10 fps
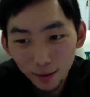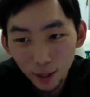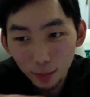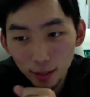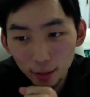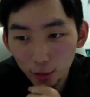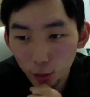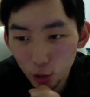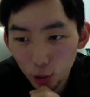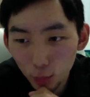comment on
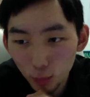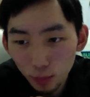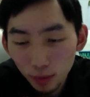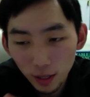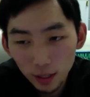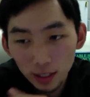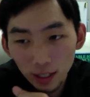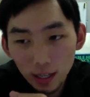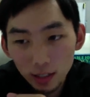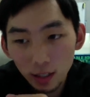YouTube that he
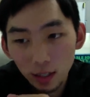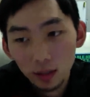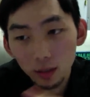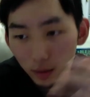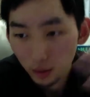has a